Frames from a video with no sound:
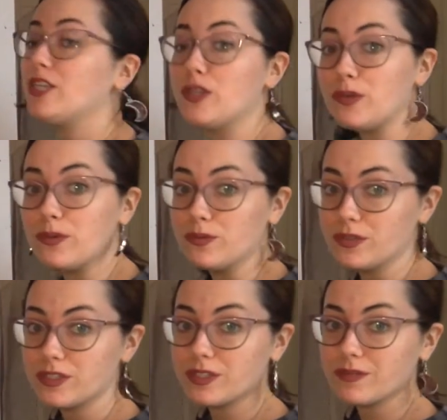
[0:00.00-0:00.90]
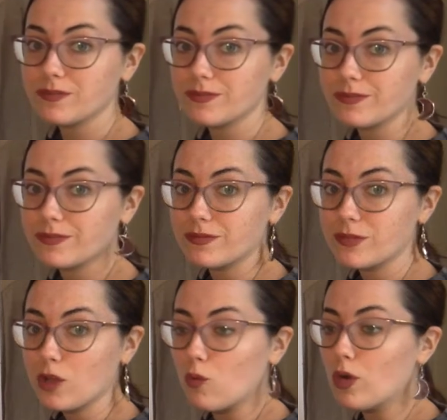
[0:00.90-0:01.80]
used.
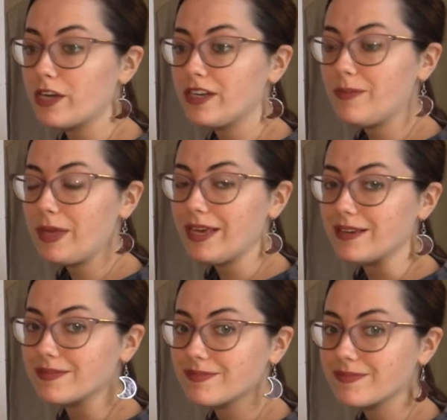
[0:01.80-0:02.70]
What could it be?